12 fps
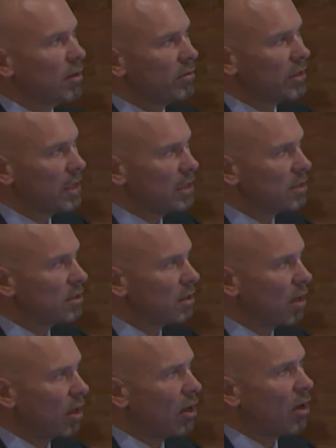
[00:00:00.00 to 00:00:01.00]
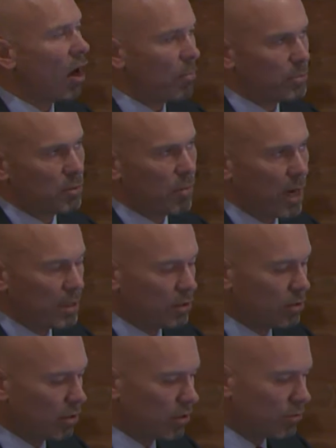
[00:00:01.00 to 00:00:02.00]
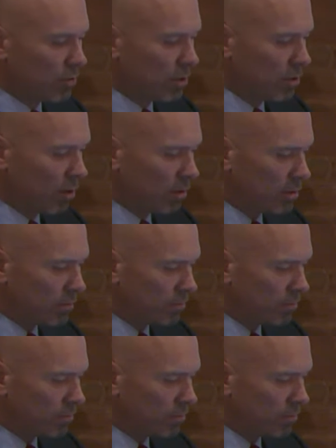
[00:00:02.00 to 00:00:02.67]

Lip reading: these optimized search results.